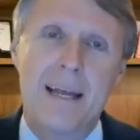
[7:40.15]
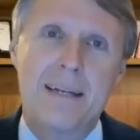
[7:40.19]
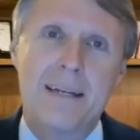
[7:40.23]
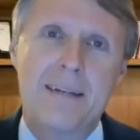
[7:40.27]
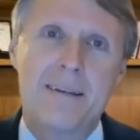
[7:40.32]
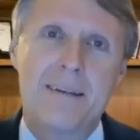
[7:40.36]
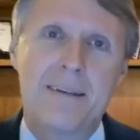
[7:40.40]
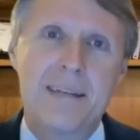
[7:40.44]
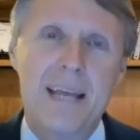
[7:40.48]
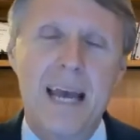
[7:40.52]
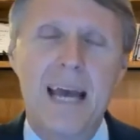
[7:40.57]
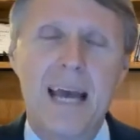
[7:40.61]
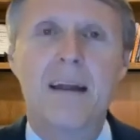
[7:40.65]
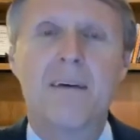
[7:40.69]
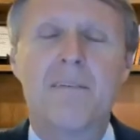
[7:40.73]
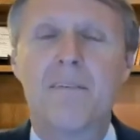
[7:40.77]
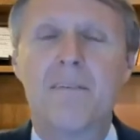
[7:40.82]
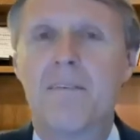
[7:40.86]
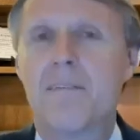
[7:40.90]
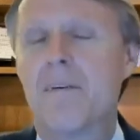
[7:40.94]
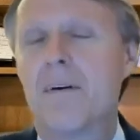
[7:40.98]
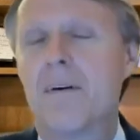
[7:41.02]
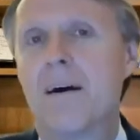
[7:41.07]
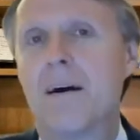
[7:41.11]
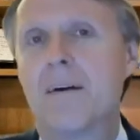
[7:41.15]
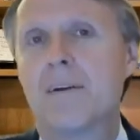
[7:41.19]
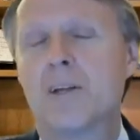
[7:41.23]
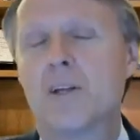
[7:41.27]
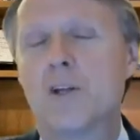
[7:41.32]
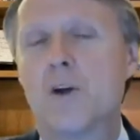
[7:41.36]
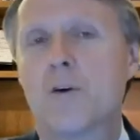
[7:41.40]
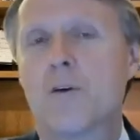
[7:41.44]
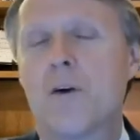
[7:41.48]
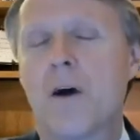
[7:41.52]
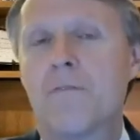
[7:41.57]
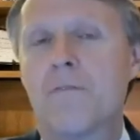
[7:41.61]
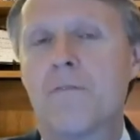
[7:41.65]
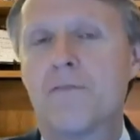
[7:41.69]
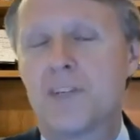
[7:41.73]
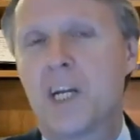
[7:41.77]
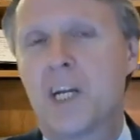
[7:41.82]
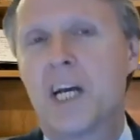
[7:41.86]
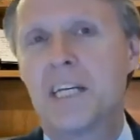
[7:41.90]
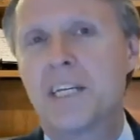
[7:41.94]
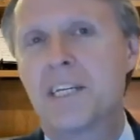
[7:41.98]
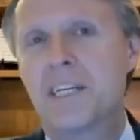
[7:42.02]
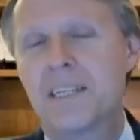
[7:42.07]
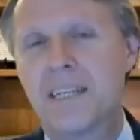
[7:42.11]
instead of you know of
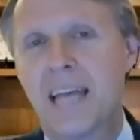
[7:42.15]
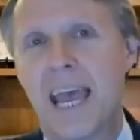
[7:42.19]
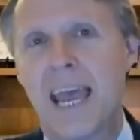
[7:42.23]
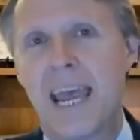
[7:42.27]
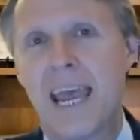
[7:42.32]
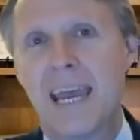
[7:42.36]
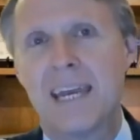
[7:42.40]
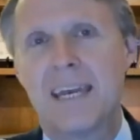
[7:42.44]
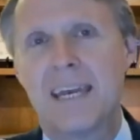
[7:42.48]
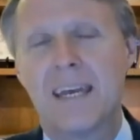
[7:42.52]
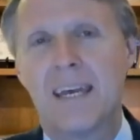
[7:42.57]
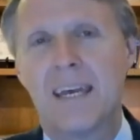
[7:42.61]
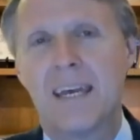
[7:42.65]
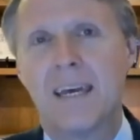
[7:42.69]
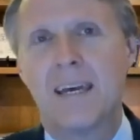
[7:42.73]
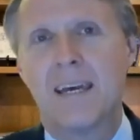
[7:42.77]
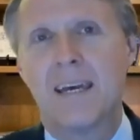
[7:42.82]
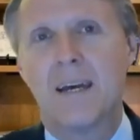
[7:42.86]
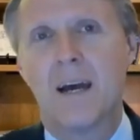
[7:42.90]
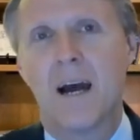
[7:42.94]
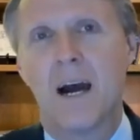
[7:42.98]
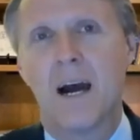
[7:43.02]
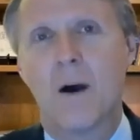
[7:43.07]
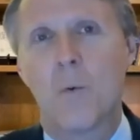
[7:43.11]
just saying uh,